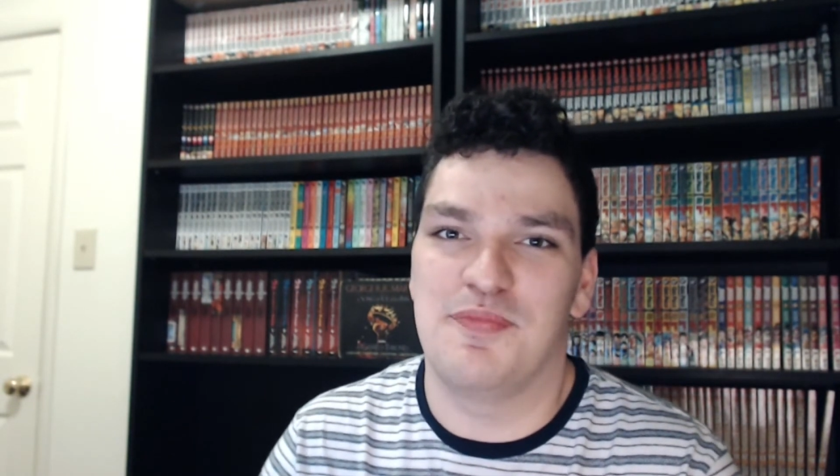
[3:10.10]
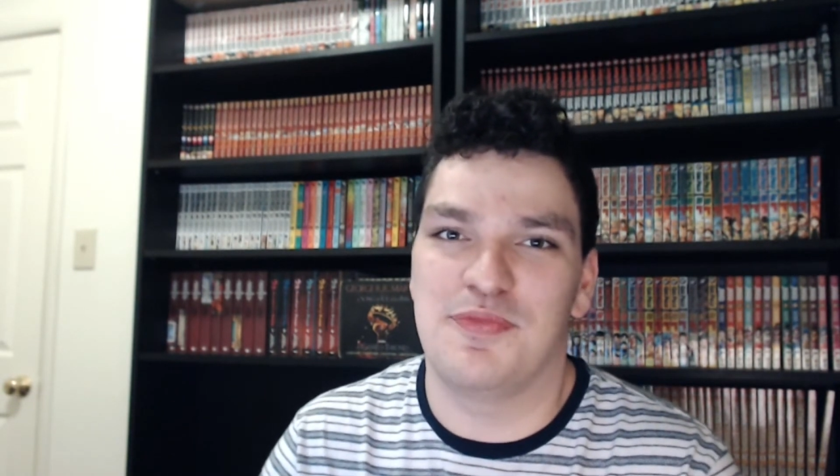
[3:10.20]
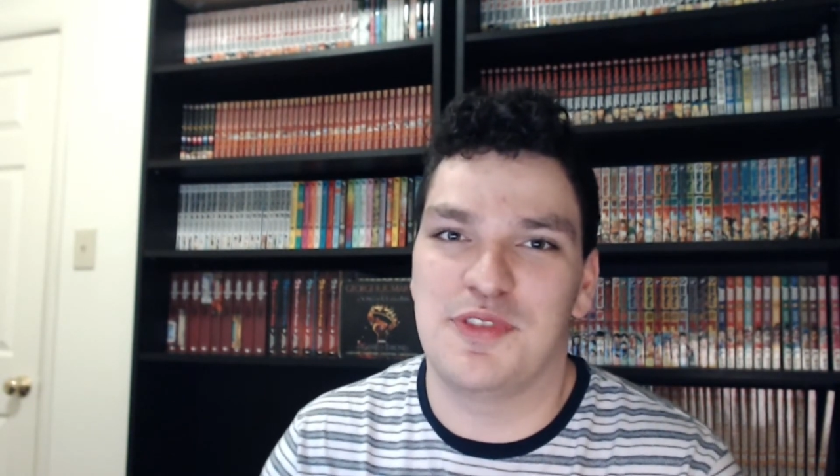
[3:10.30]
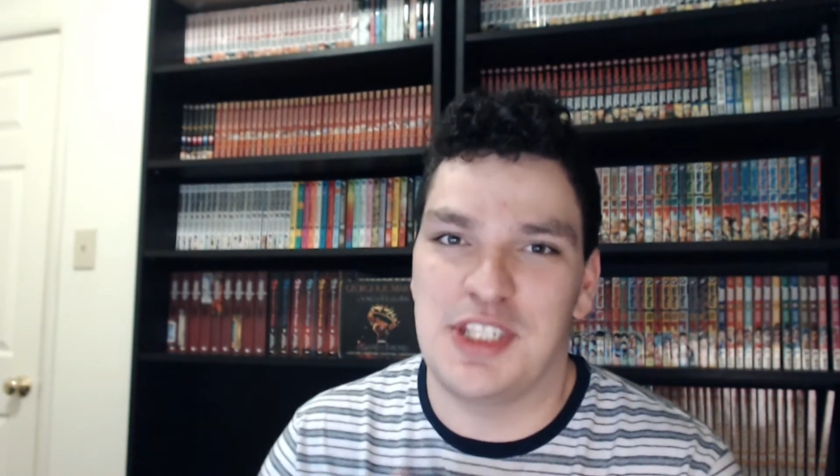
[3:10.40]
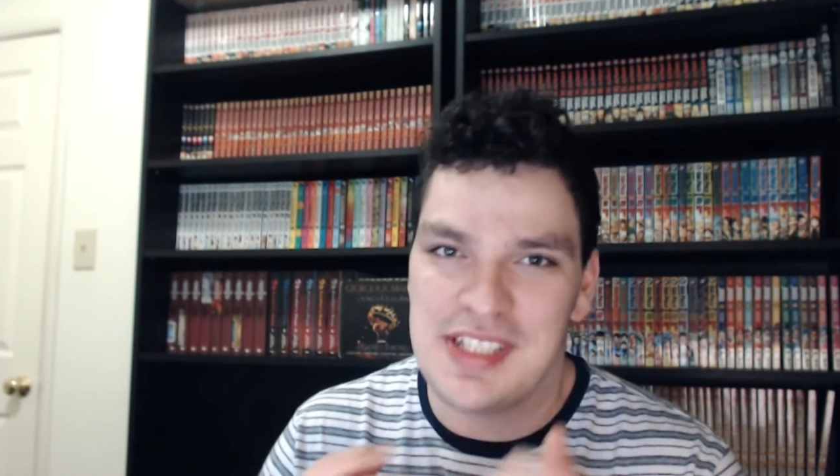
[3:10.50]

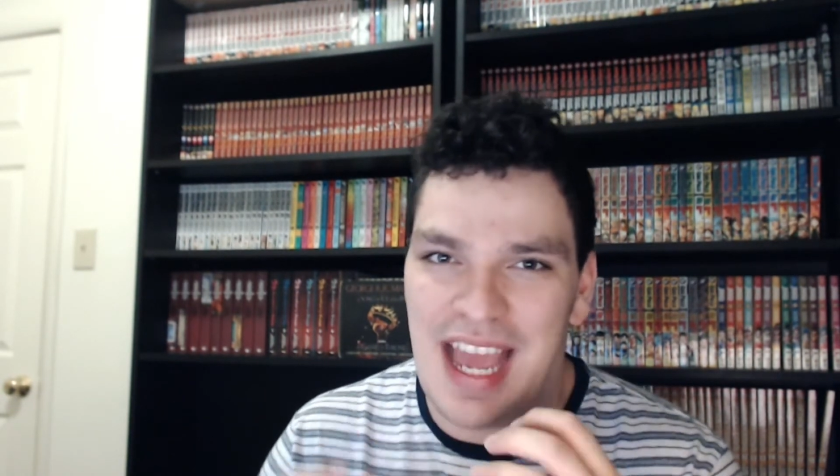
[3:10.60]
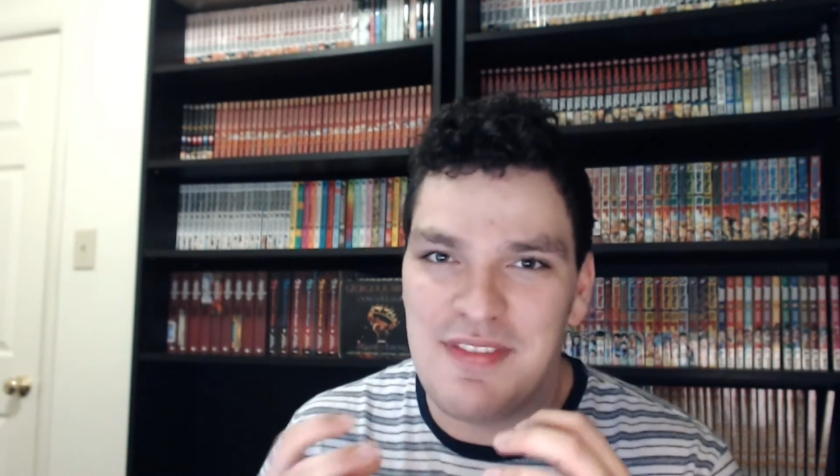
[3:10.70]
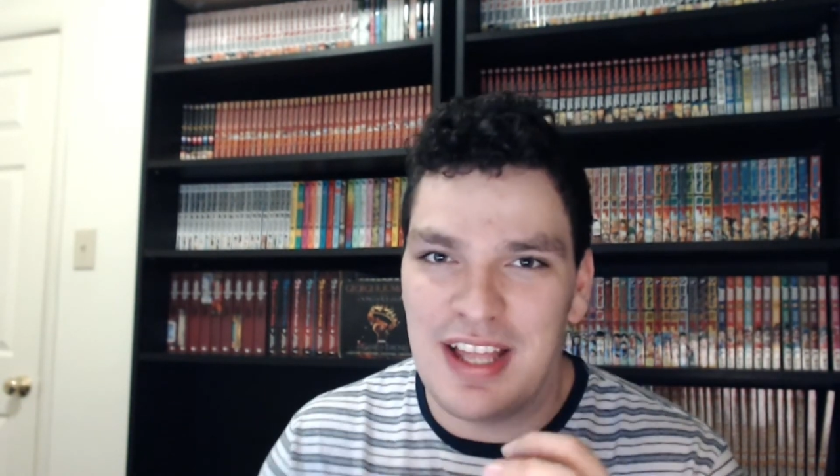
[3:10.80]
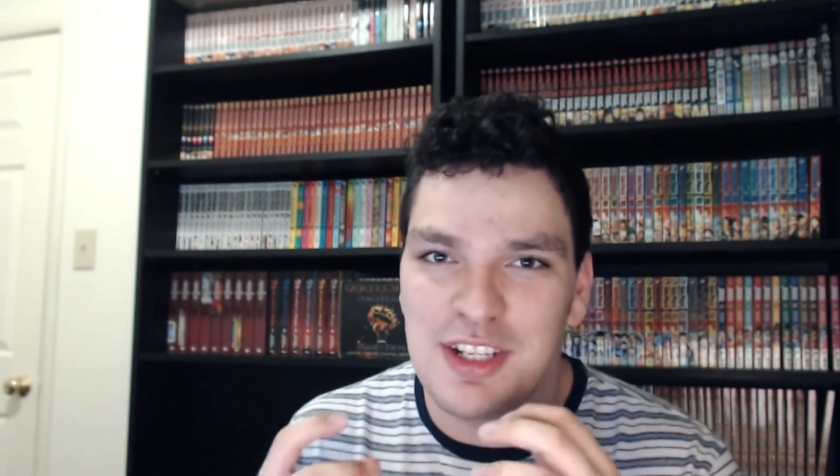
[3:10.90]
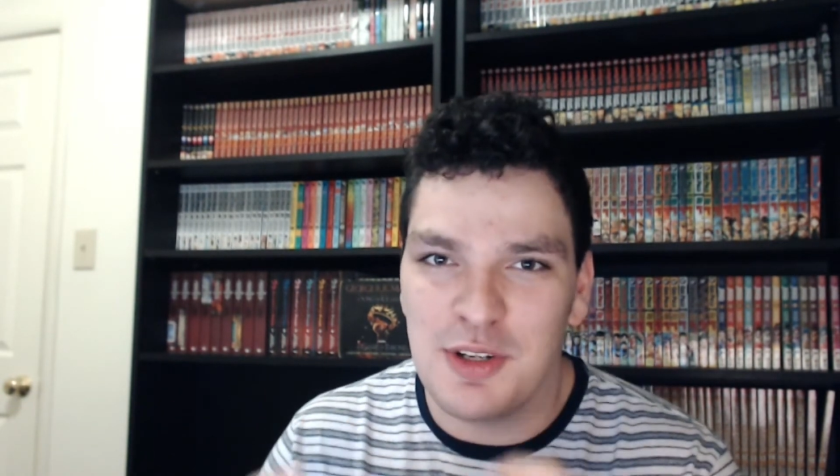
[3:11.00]
just
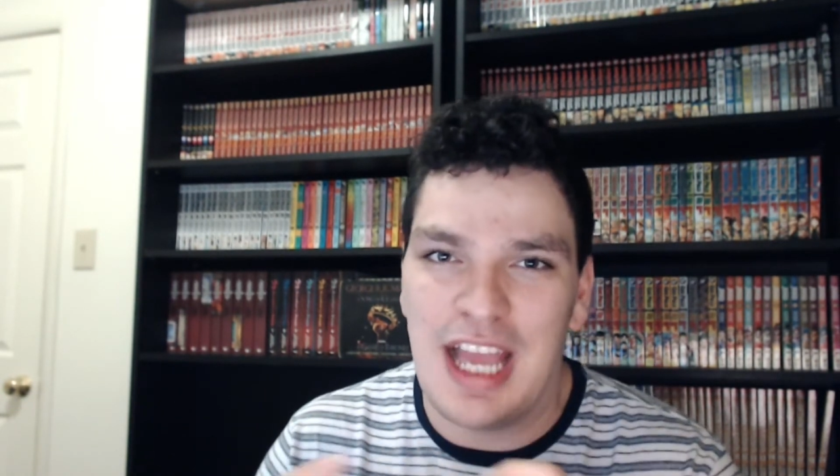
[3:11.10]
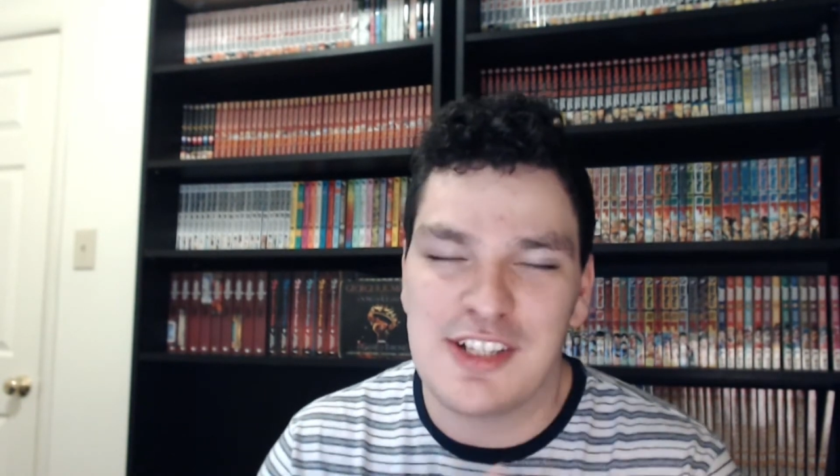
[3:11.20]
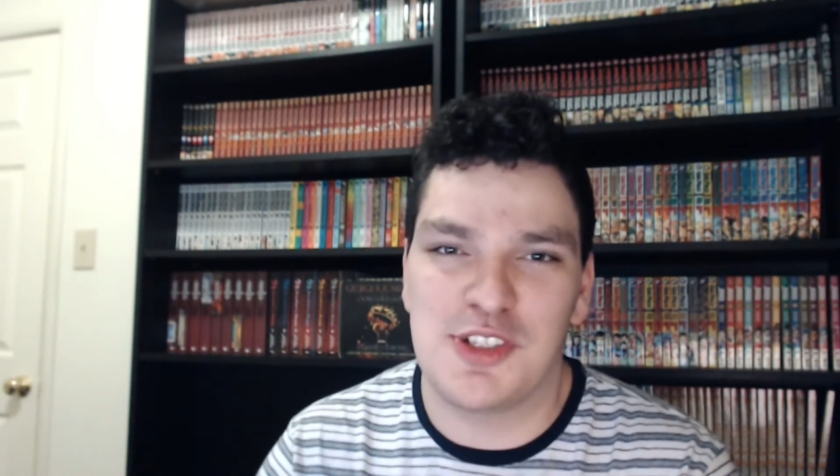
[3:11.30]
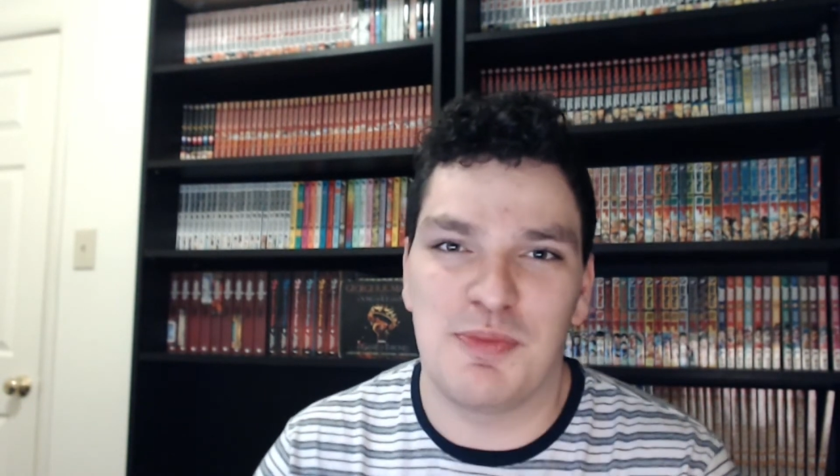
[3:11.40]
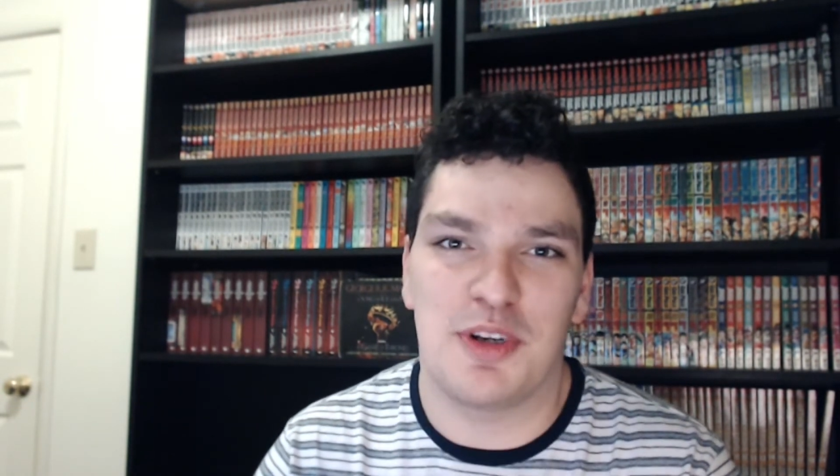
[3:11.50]
have that little
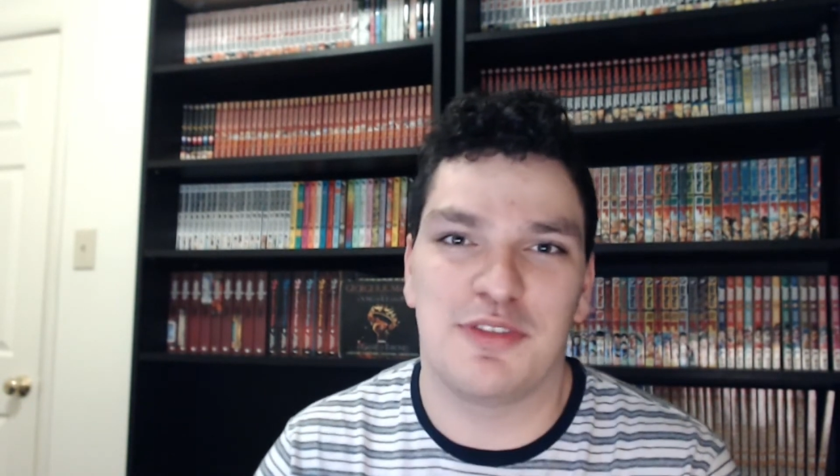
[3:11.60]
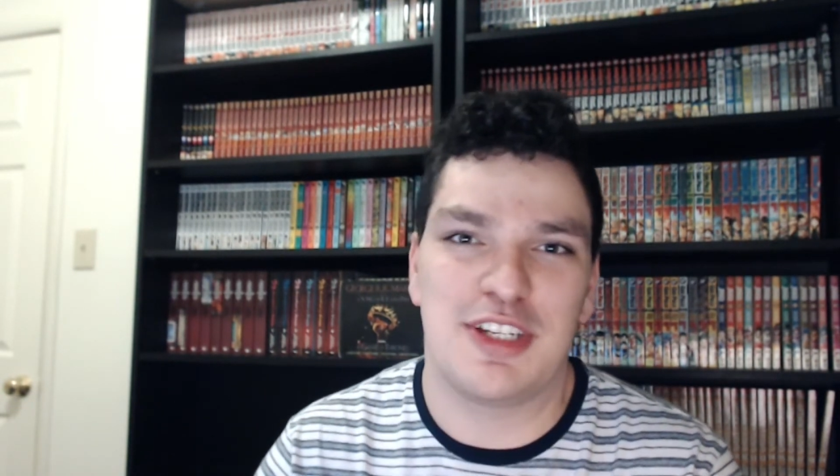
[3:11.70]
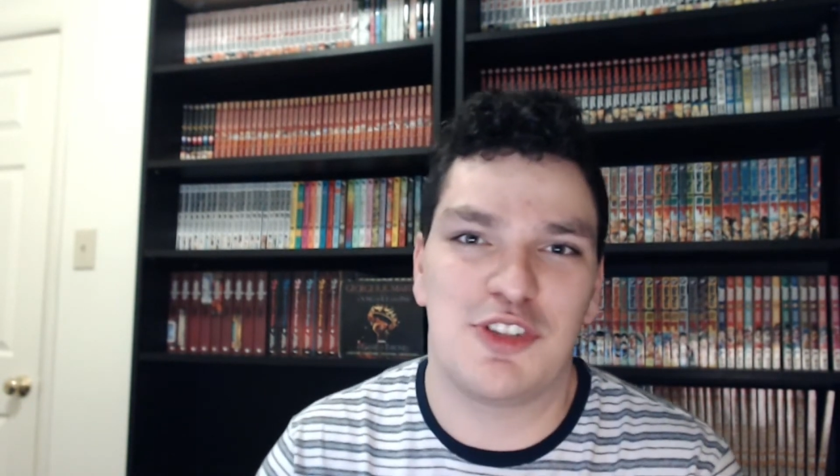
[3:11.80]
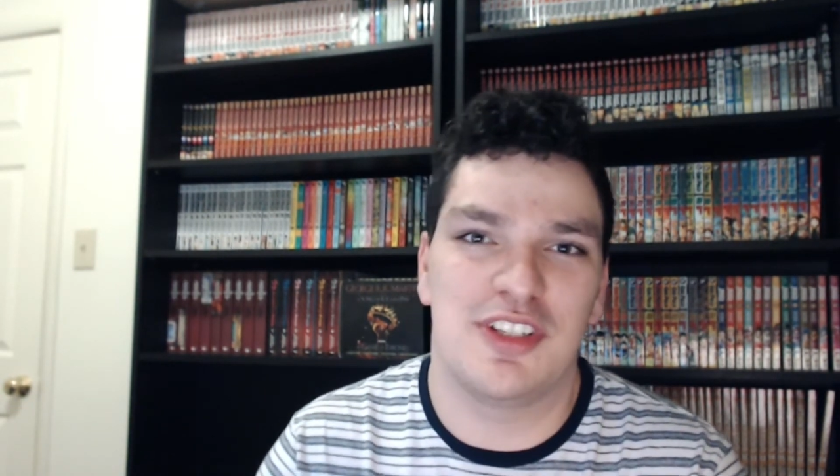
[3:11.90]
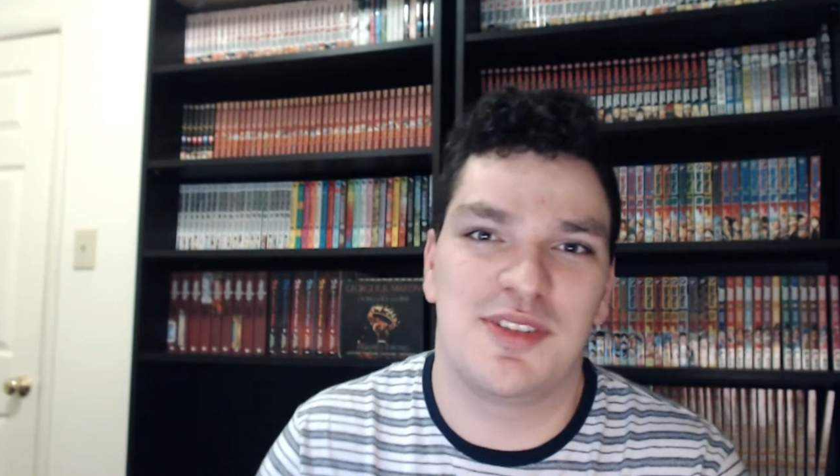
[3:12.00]
extra
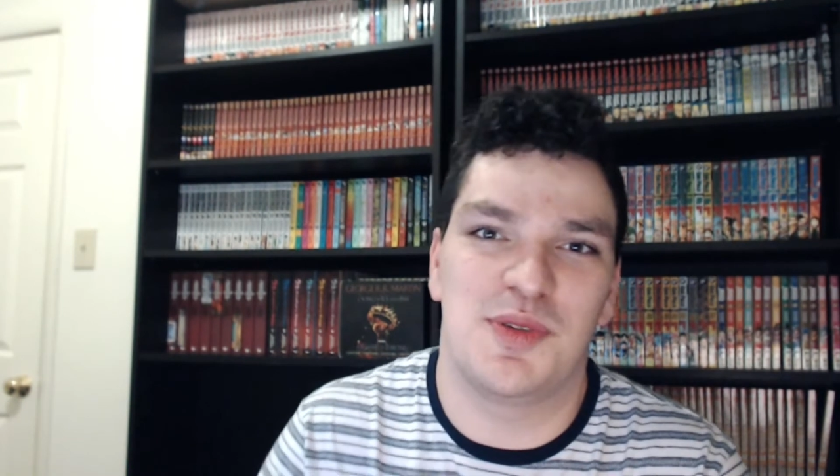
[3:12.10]
motivation